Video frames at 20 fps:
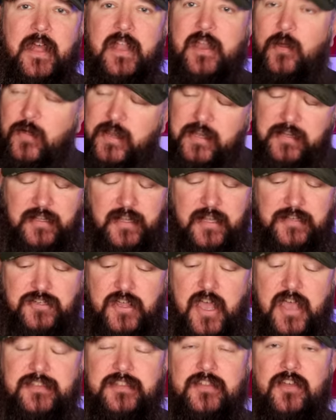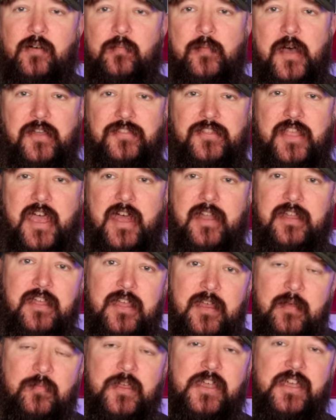And I wanted to let you guys know about that,
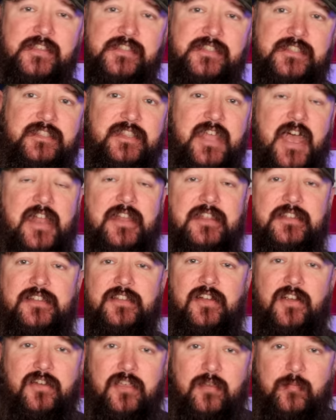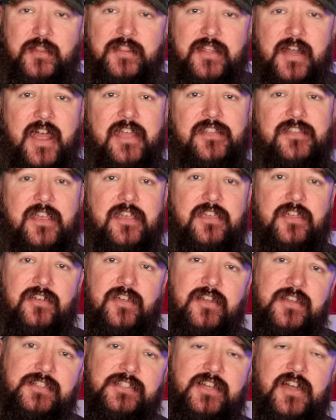because that is an argument that I think you're
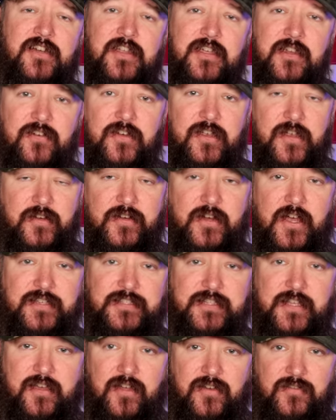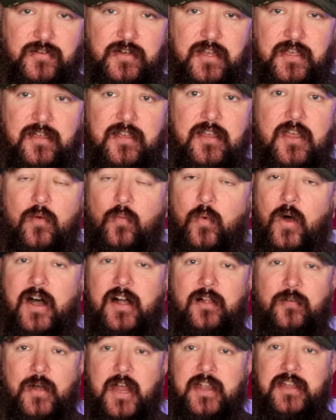going to start hearing across the country.
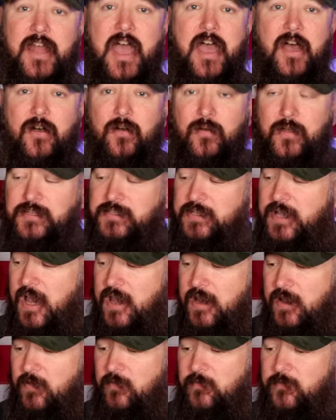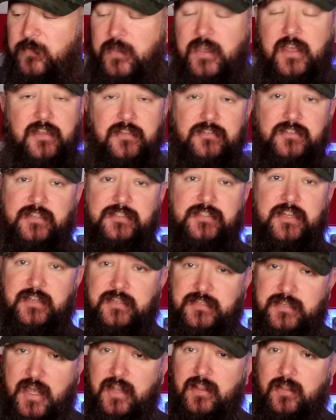While right now it's kind of in just
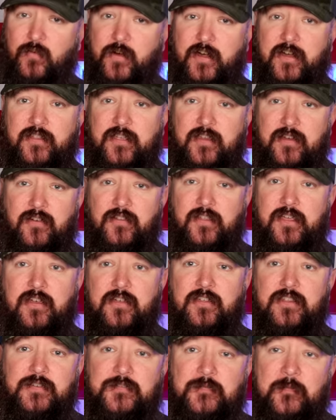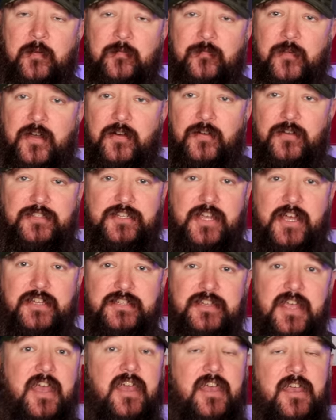in Delaware that you're only hearing this from a federal
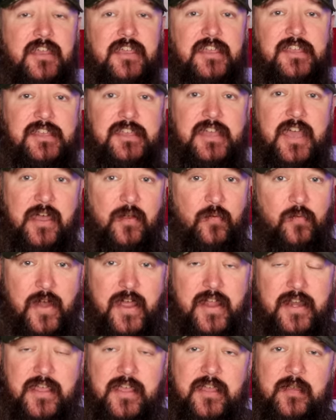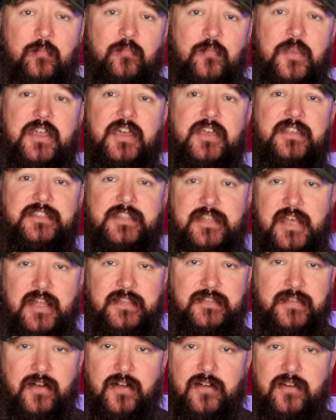judge, get ready, because
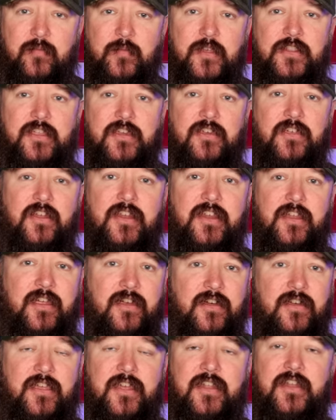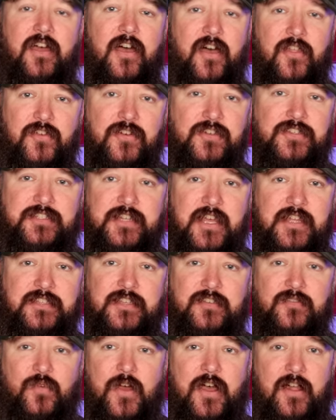that's an argument that you're going to hear in other states
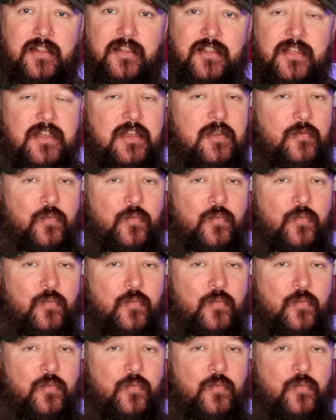as well.